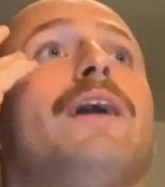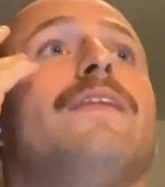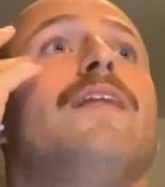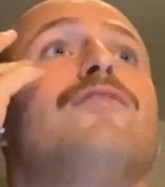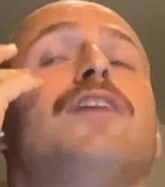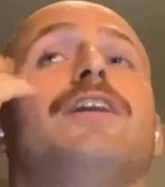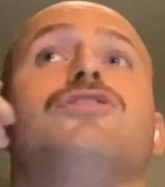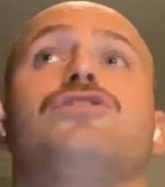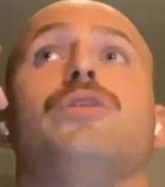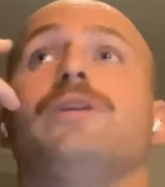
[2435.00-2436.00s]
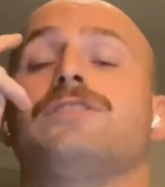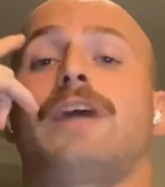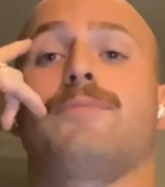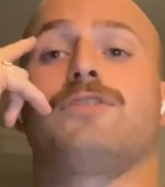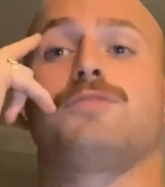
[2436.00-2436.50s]
and then Freddie Stewart's
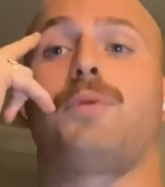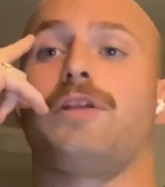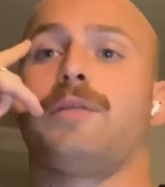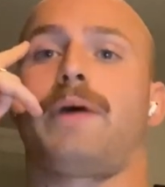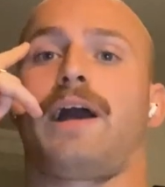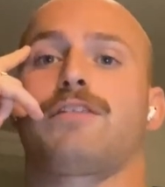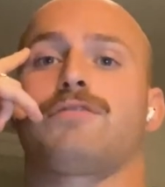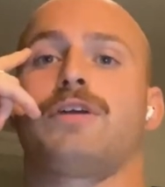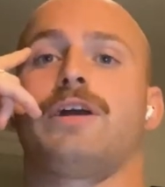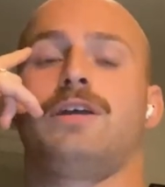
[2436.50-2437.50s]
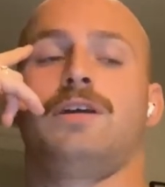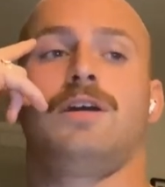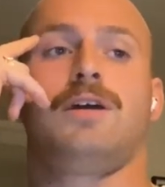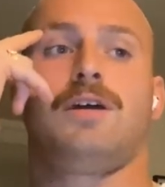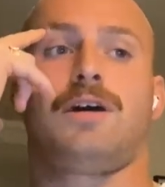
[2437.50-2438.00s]
kept his spot in the back 3
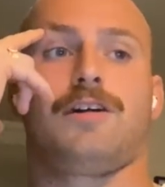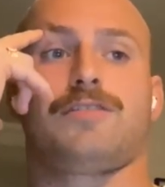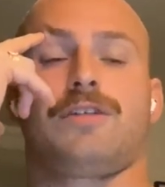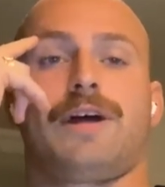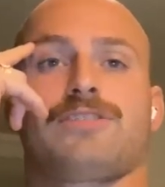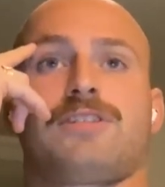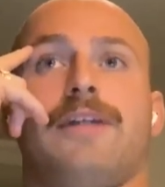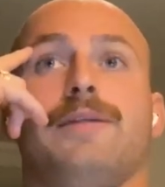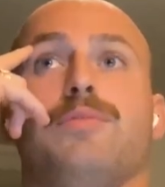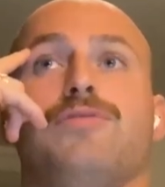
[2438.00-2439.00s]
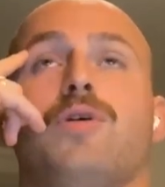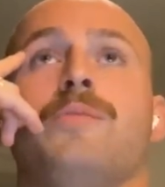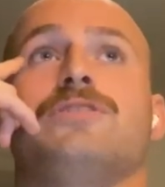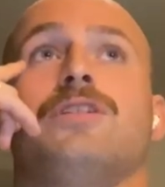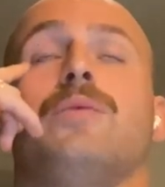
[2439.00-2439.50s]
after an outstanding
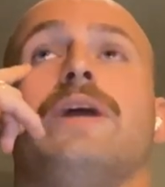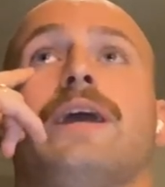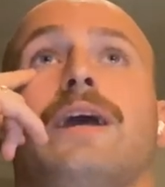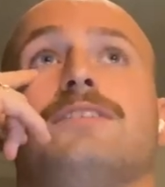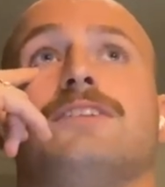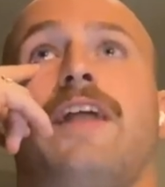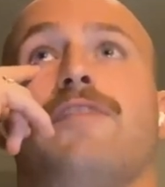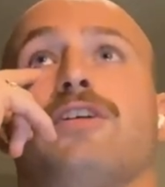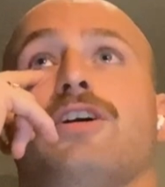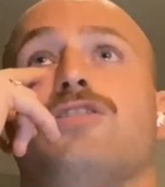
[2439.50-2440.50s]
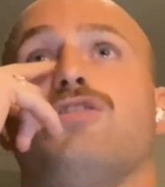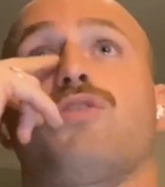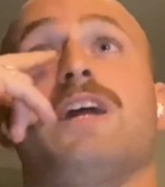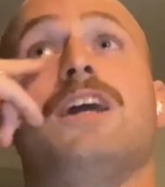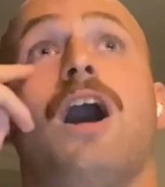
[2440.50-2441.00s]
performance in the week against South Africa. It's
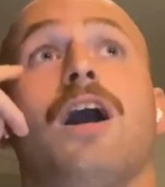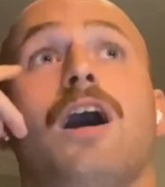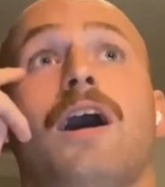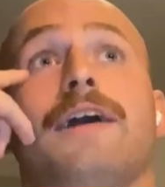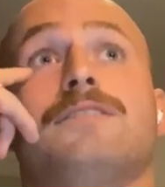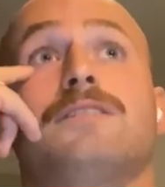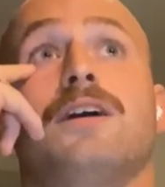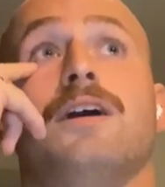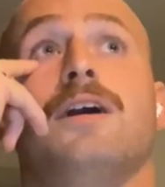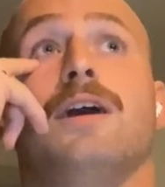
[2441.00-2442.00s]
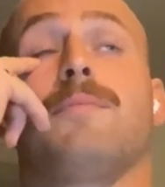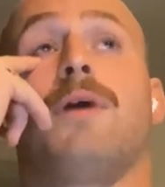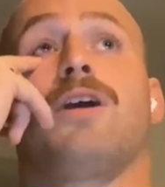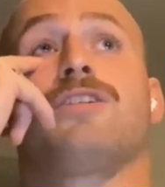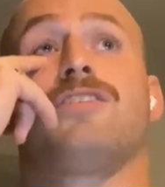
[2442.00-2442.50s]
3 young guys. I think
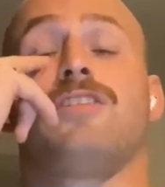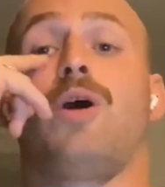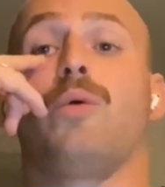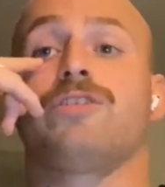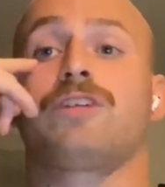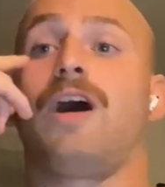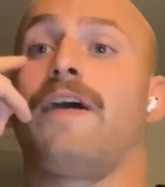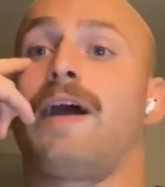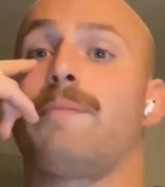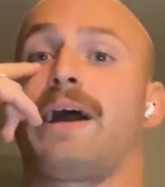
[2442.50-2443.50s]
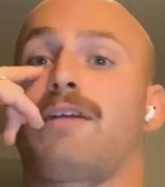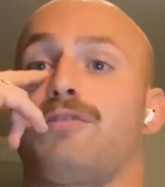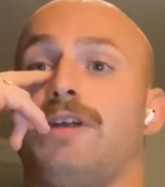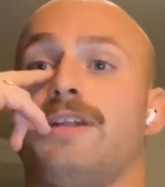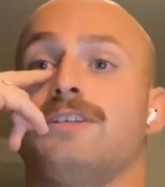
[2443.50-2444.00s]
Marcus is the oldest guy in that back
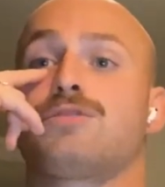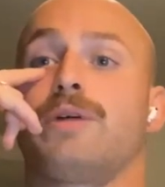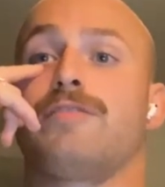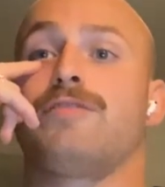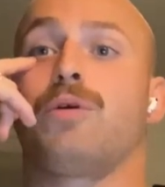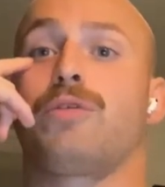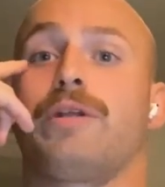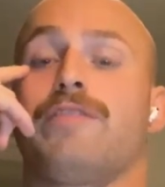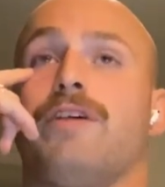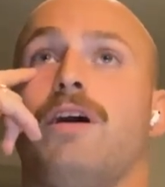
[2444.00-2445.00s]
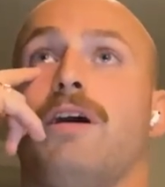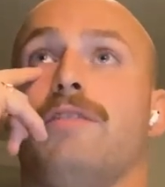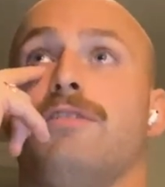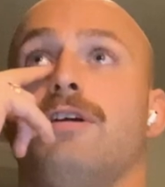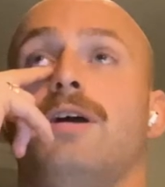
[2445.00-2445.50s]
3, and he's 24, 25.
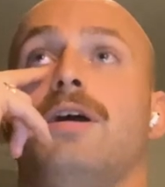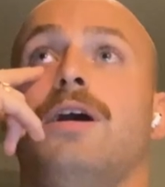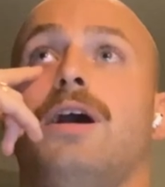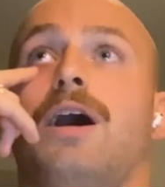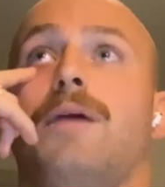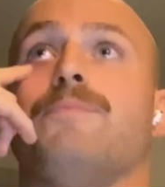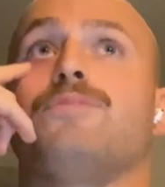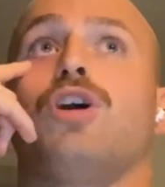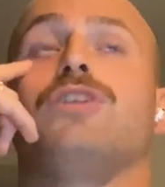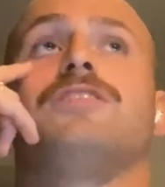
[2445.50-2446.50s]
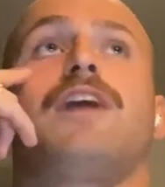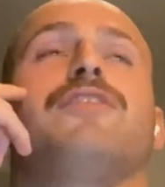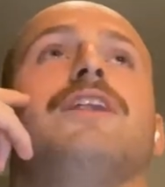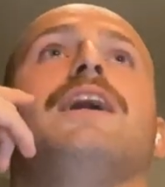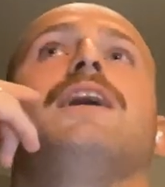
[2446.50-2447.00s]
Yeah. So it's
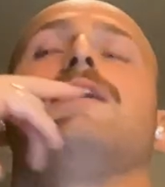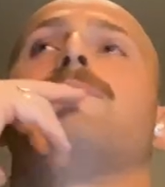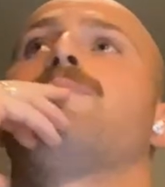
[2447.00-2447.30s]
definitely,